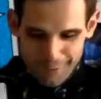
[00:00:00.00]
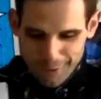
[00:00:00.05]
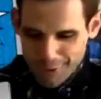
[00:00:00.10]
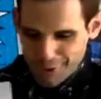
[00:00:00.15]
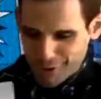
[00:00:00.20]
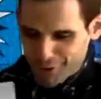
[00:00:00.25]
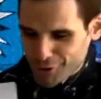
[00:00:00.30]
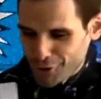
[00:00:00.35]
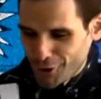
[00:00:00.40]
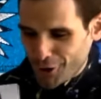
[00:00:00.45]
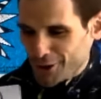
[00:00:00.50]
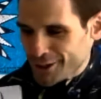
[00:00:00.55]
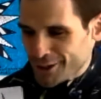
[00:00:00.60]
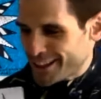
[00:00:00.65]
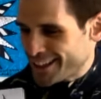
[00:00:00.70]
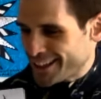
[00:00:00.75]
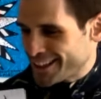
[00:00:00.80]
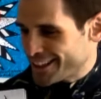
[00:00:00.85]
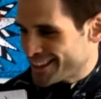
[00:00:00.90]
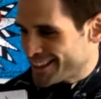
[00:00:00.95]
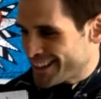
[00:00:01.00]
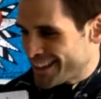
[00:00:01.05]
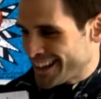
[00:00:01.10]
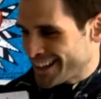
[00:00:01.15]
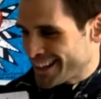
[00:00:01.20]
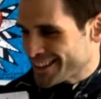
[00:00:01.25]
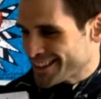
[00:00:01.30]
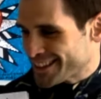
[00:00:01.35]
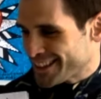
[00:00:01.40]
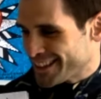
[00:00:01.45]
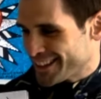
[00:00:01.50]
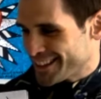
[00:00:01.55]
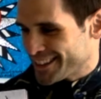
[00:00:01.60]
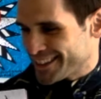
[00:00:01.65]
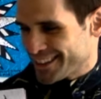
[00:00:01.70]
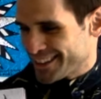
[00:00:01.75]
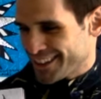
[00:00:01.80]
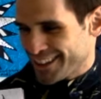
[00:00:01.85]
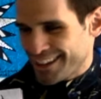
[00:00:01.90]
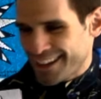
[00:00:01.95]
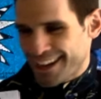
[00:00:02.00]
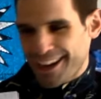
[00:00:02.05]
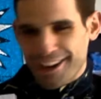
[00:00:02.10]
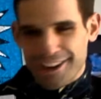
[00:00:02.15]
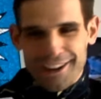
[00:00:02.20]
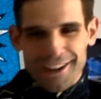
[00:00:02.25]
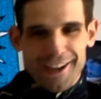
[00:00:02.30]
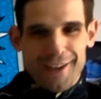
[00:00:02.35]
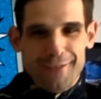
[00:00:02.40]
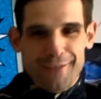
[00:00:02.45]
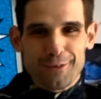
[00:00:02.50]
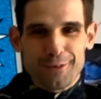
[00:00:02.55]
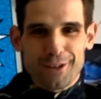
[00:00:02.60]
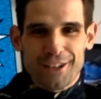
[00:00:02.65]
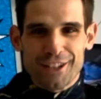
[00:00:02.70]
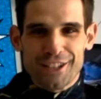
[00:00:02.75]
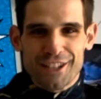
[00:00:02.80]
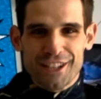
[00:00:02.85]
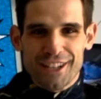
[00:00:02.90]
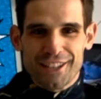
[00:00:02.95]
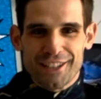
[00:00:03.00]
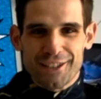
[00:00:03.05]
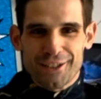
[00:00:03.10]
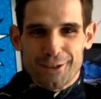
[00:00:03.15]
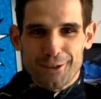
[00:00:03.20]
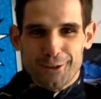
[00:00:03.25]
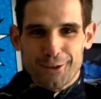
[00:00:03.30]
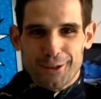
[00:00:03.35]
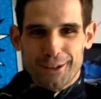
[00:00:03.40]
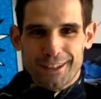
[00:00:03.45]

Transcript: it was short and intense, and I really appreciate you,